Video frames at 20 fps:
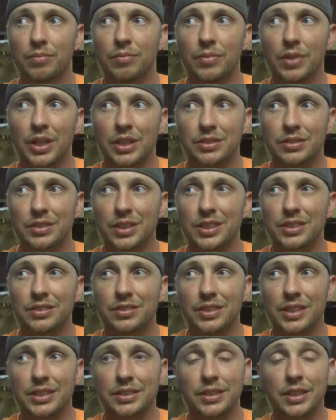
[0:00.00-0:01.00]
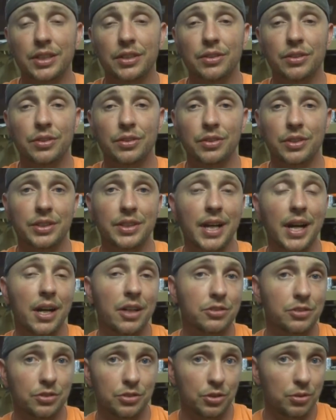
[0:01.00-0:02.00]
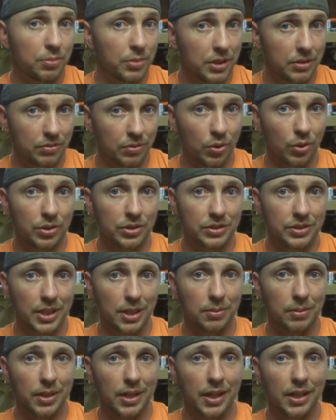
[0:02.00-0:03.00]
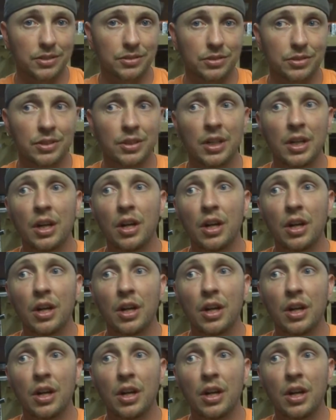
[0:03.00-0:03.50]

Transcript: It's either the tires are too big for the stabilizer,